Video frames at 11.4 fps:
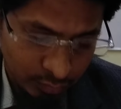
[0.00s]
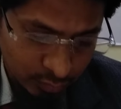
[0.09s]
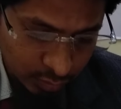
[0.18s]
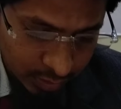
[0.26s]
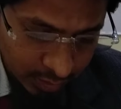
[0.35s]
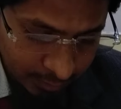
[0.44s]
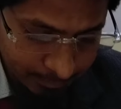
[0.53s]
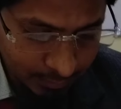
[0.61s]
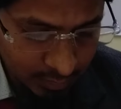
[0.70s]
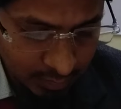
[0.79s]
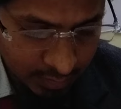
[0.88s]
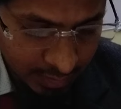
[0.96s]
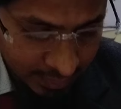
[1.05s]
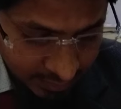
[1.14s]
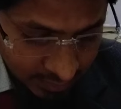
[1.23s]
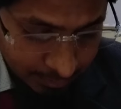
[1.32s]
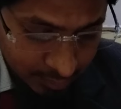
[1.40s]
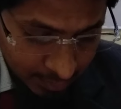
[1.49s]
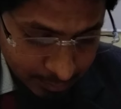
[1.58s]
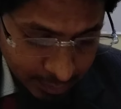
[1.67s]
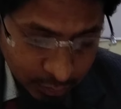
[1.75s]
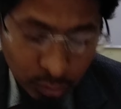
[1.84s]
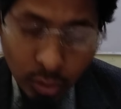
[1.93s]
Okay. It sometimes
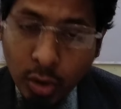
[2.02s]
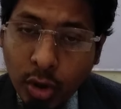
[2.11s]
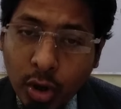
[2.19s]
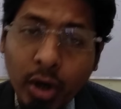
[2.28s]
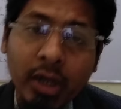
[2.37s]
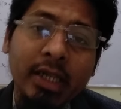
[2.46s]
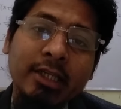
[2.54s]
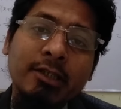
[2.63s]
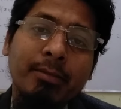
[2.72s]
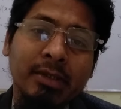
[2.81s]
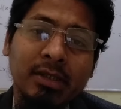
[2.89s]
lead to oil spill.